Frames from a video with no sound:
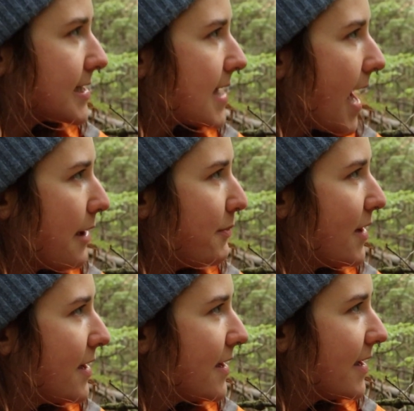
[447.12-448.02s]
sap.
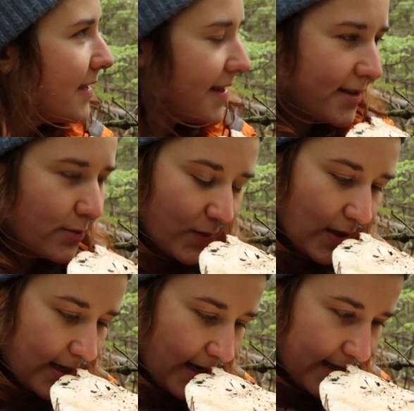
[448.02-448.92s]
Yeah. It's
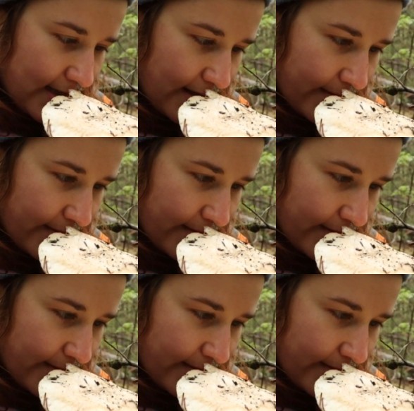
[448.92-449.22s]
really nice.